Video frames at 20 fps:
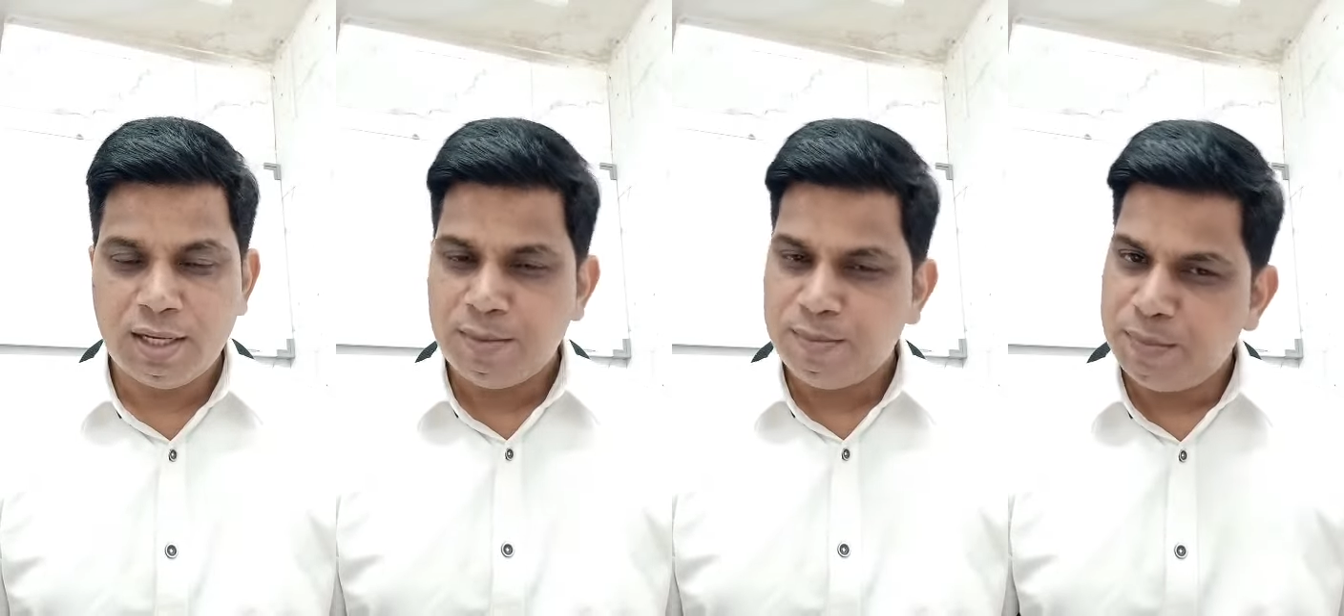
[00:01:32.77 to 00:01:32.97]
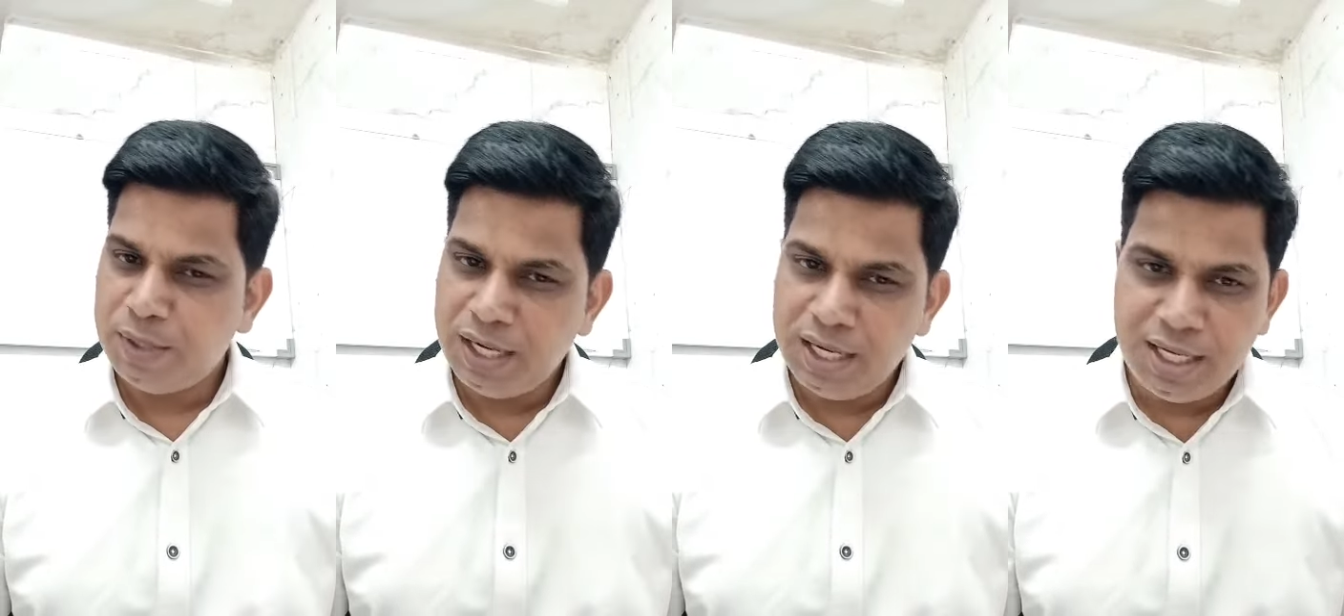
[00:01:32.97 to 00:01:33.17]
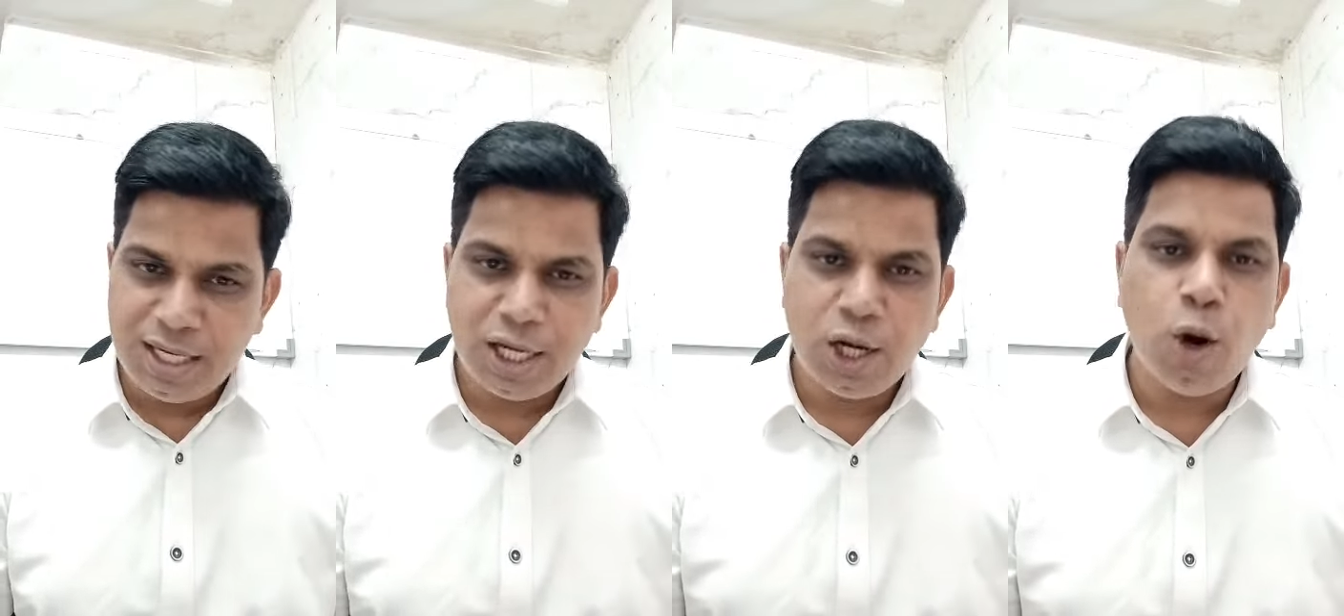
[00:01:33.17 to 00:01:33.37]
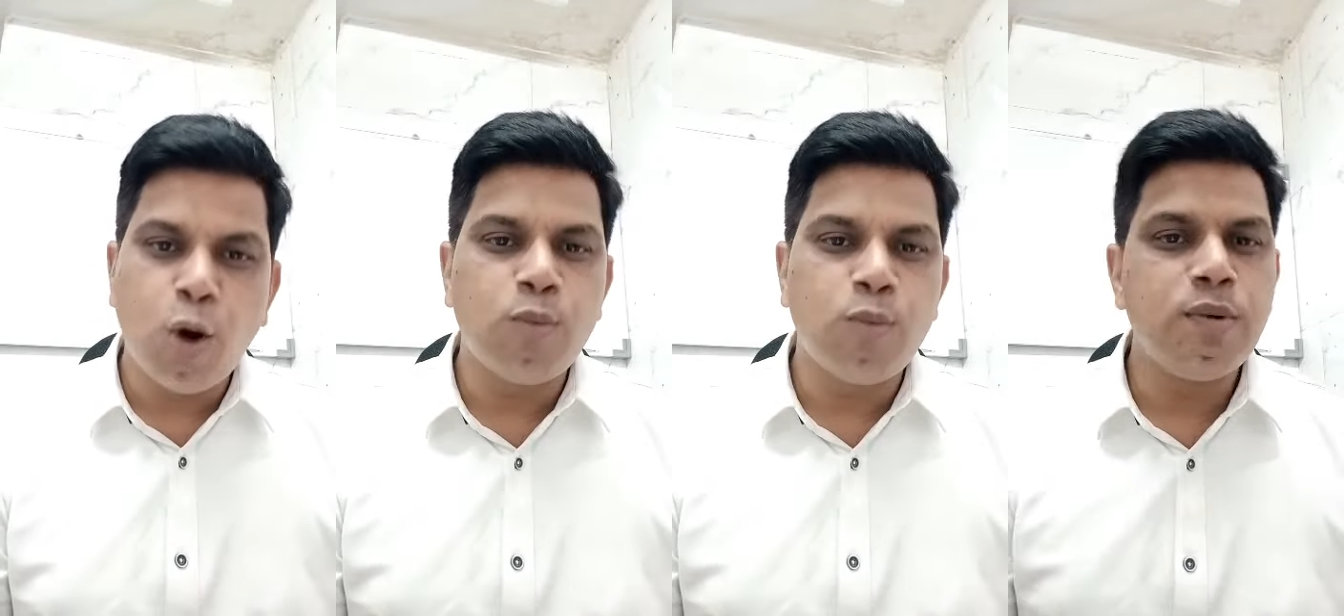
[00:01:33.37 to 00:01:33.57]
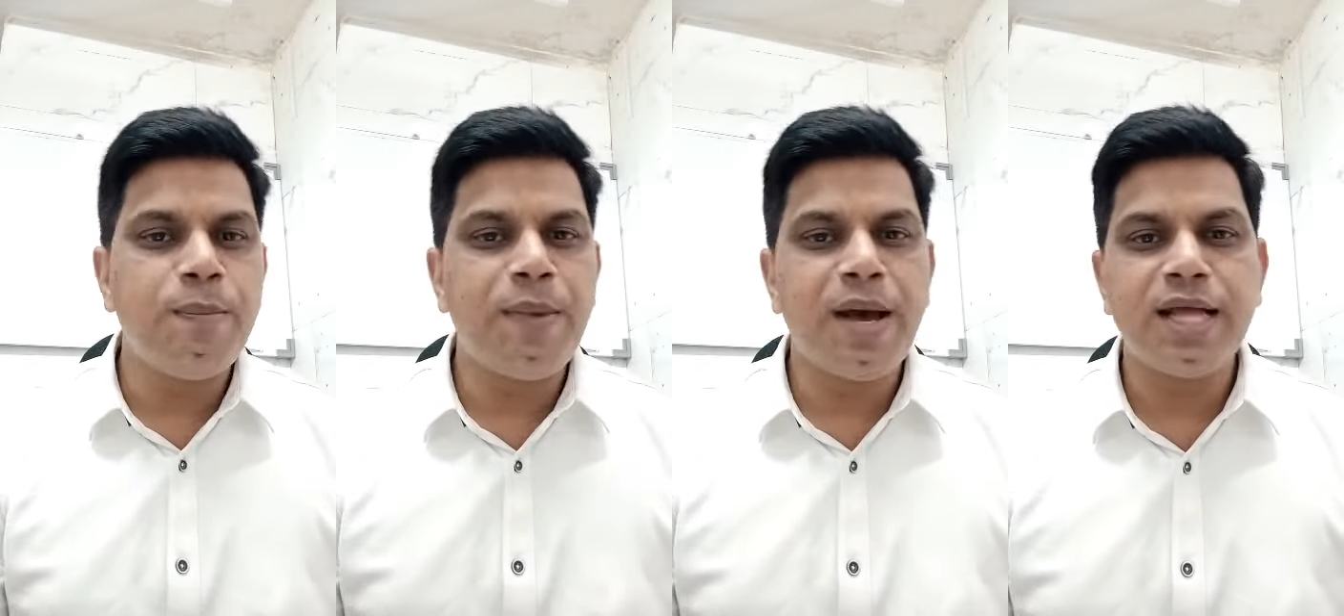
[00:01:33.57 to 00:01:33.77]
But here a
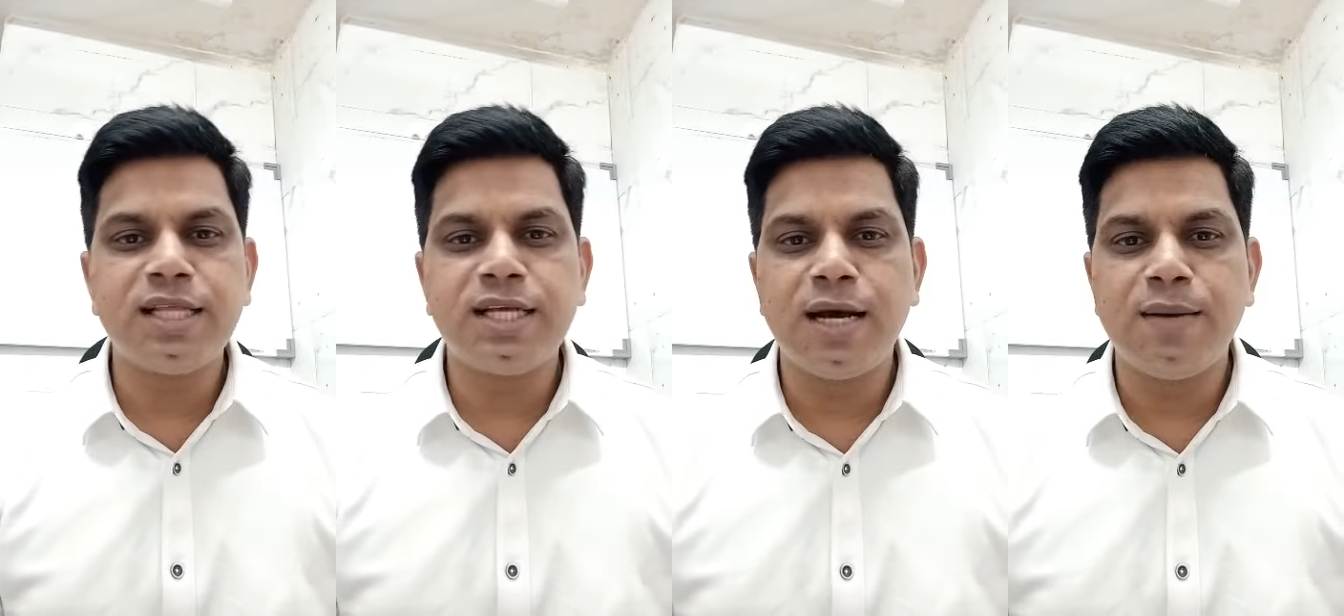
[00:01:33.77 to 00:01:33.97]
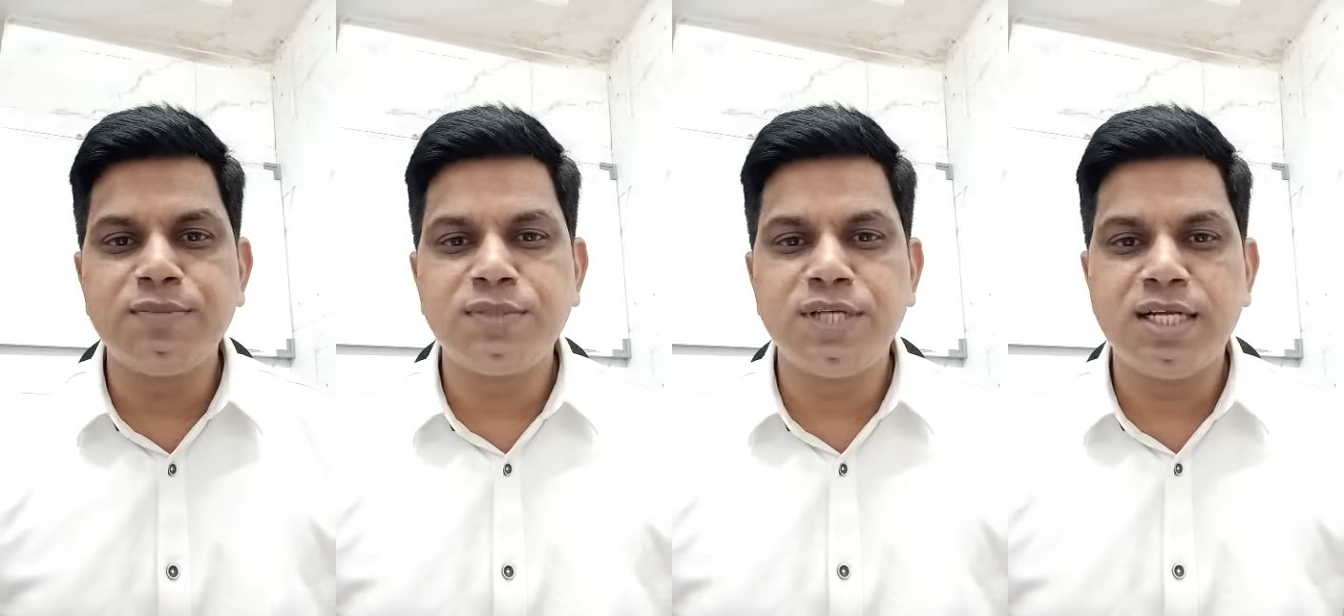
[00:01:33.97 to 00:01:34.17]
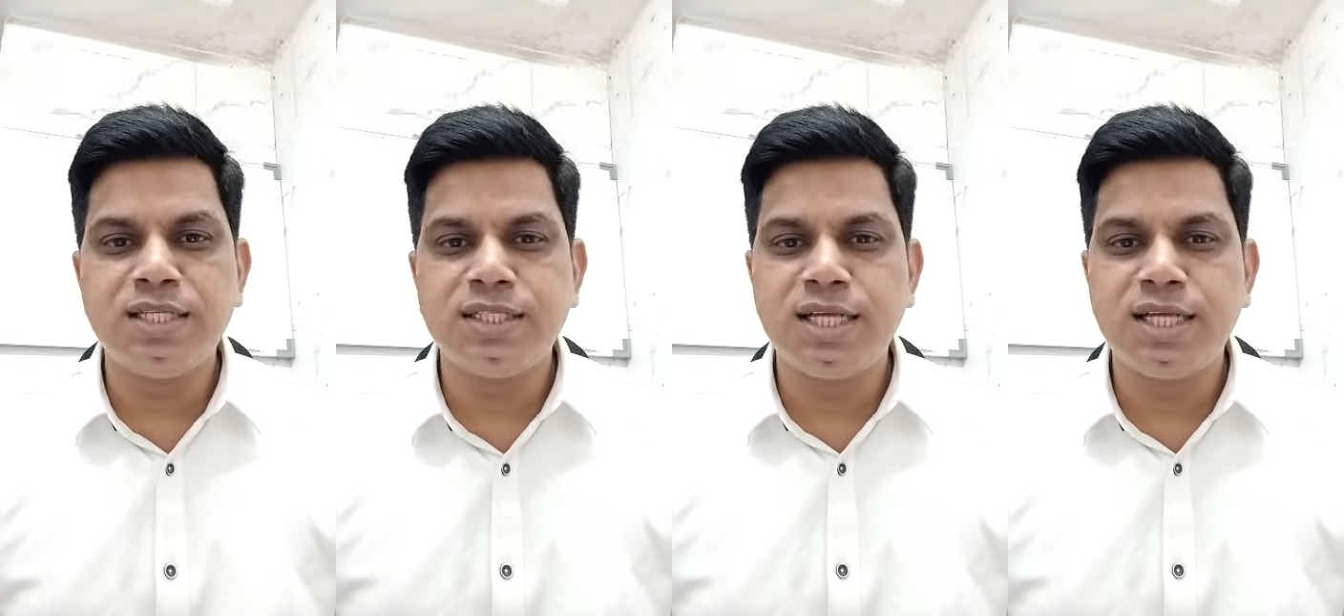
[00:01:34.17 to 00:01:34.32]
homeopath comes and